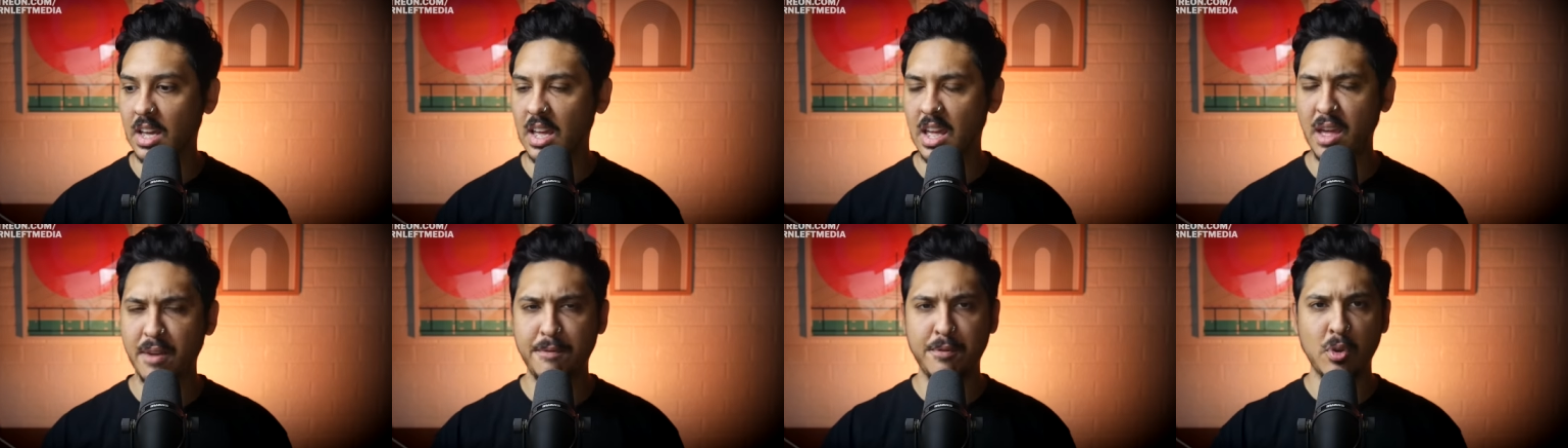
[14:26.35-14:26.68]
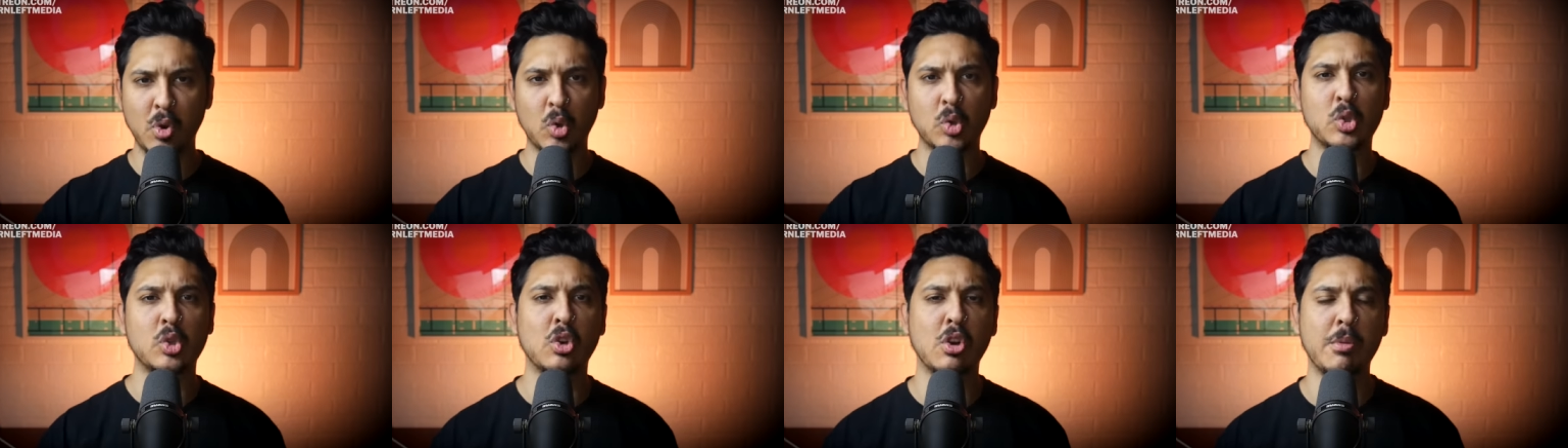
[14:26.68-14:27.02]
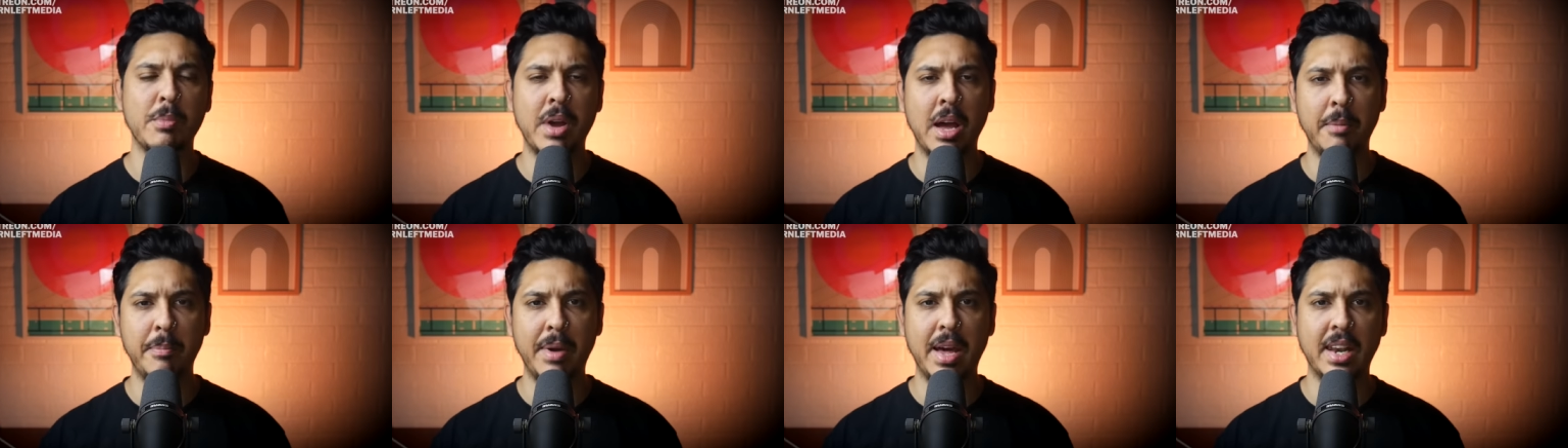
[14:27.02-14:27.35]
if you're
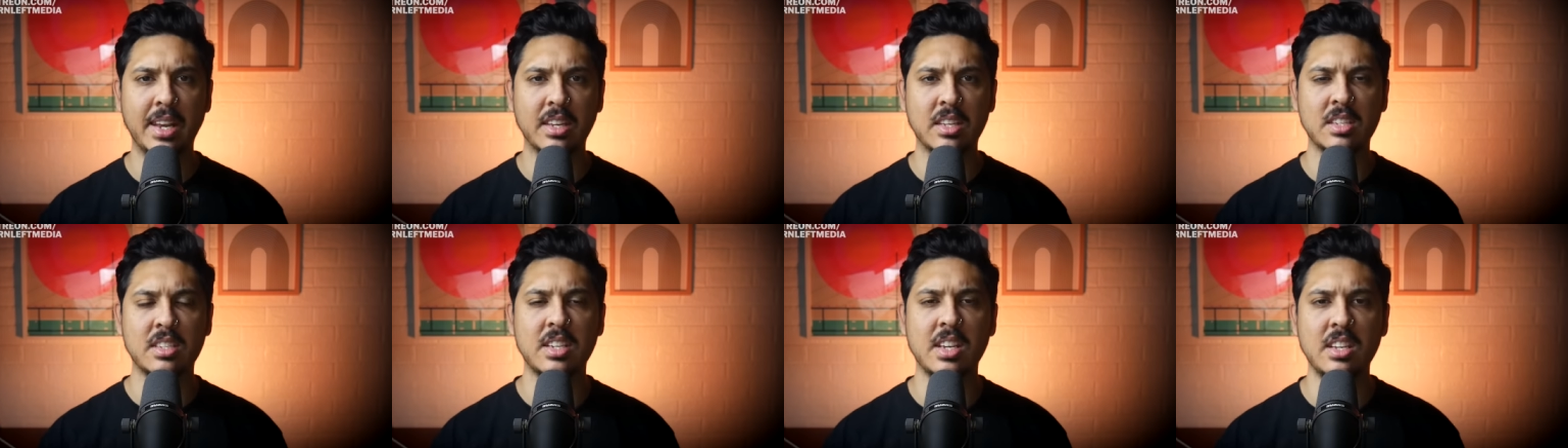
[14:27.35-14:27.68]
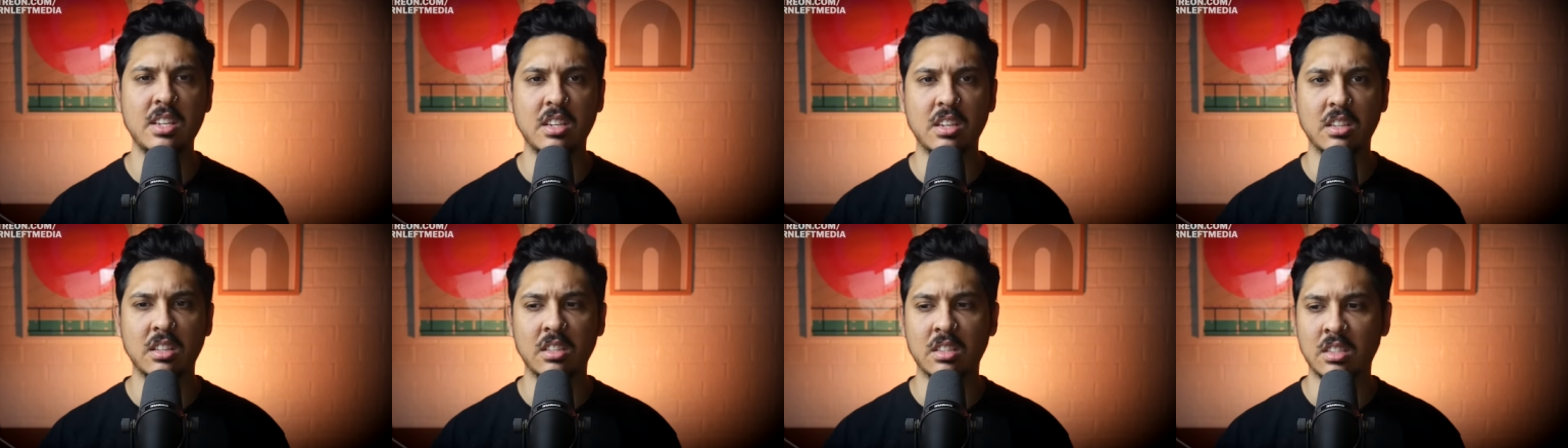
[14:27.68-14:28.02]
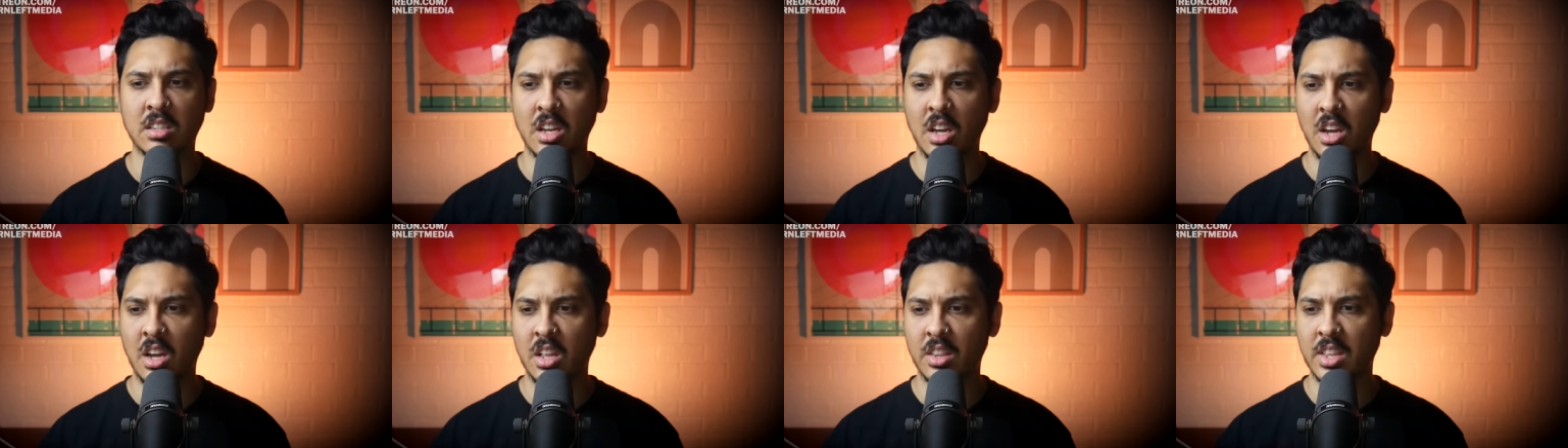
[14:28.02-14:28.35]
talking about Palestinians,